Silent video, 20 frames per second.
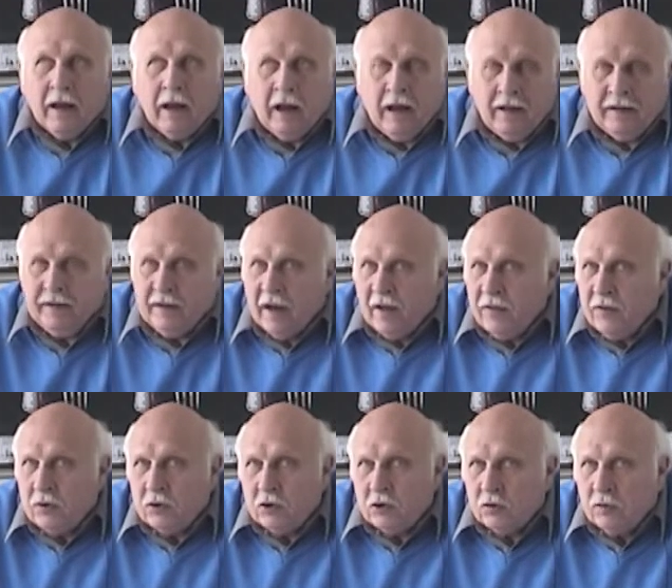
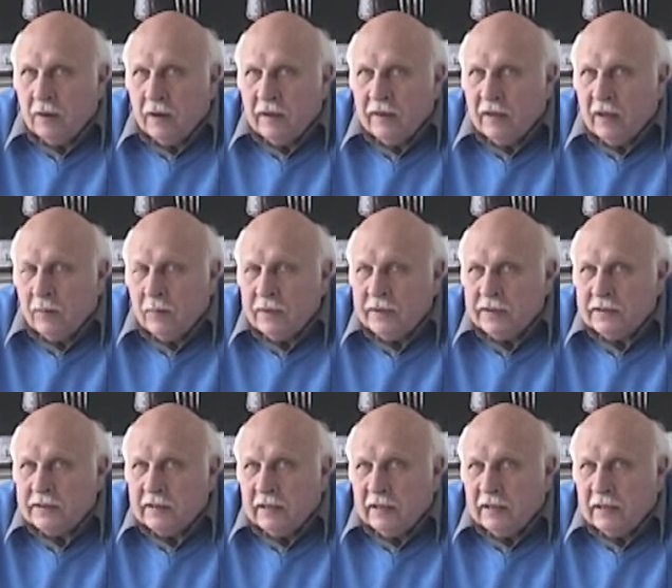Another trend that we
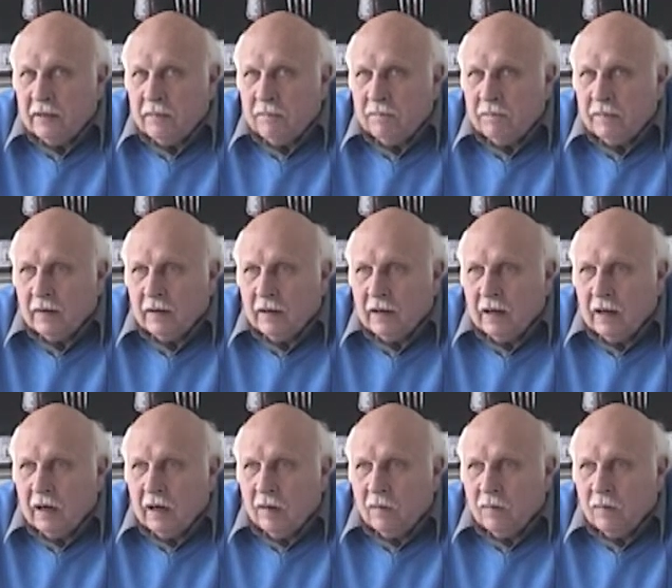see,
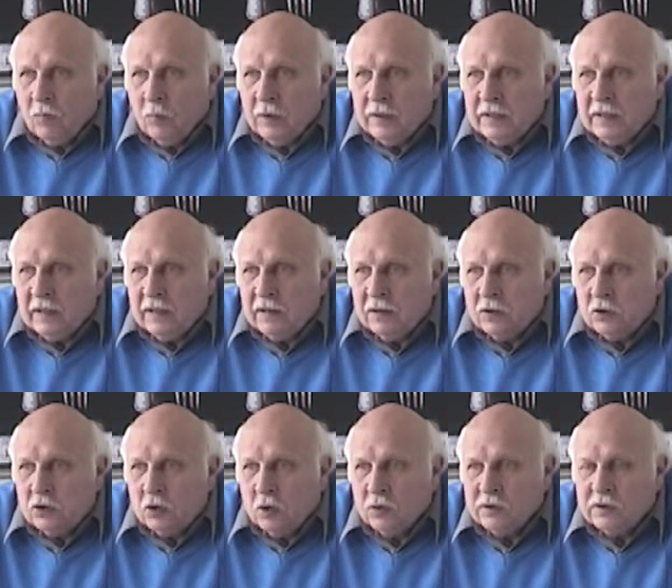we did the
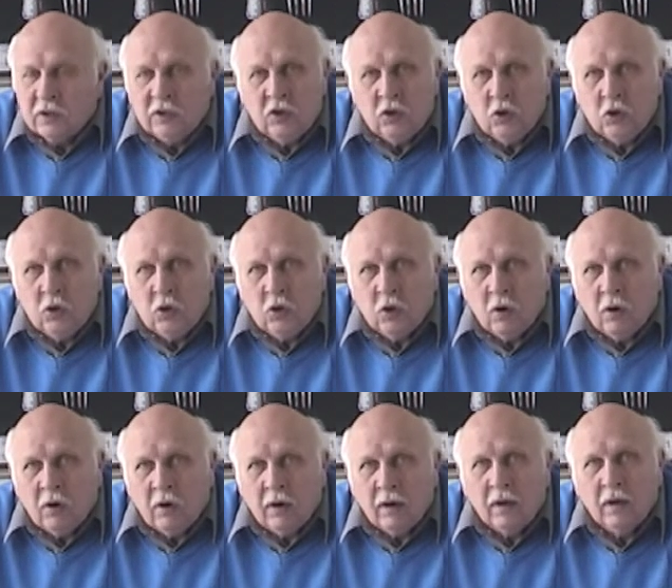shows in New
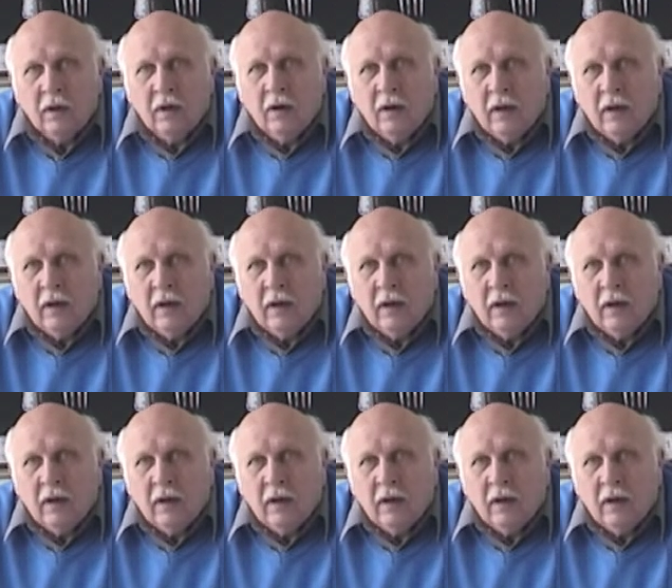York